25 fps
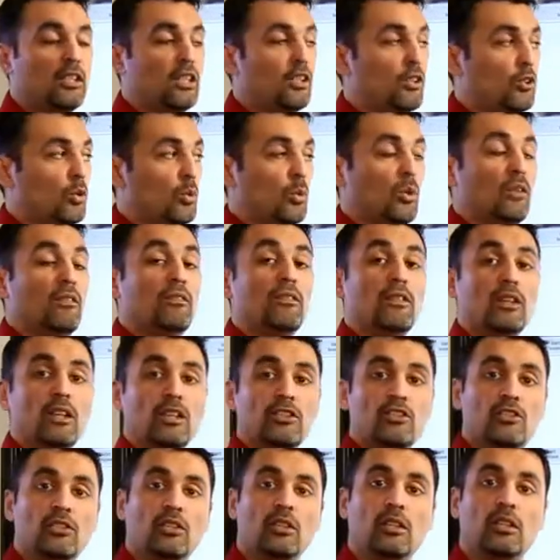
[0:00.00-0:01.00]
into a
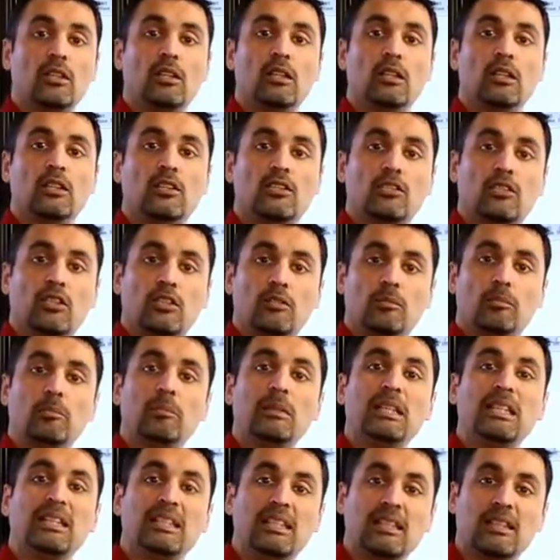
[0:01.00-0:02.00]
virtual sort of
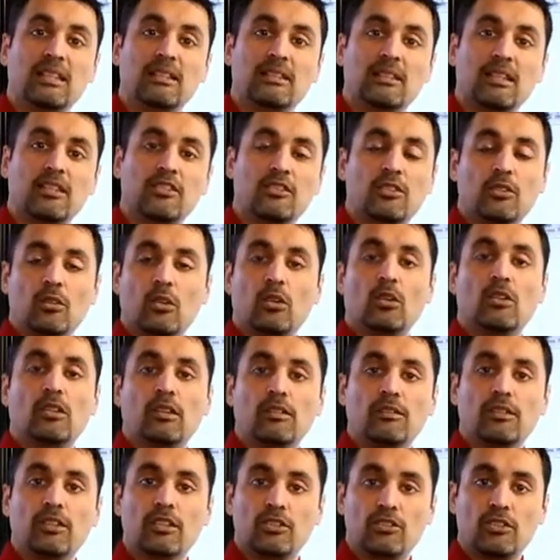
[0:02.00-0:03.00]
meeting session or
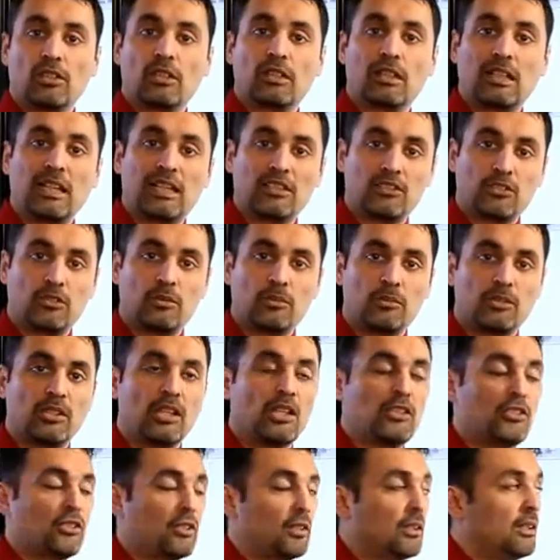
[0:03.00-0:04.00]
a virtual classroom
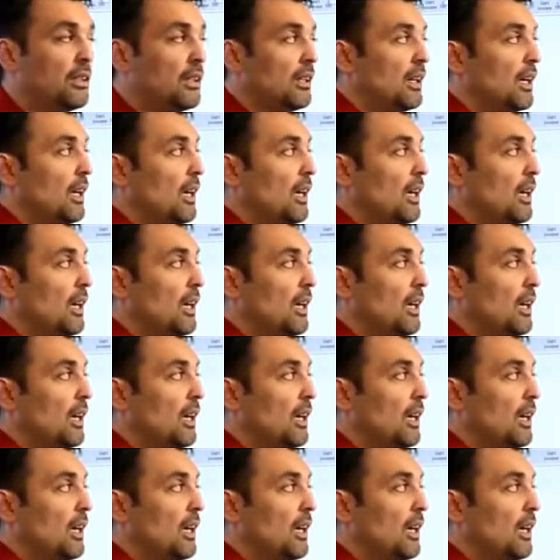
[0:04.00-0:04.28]
session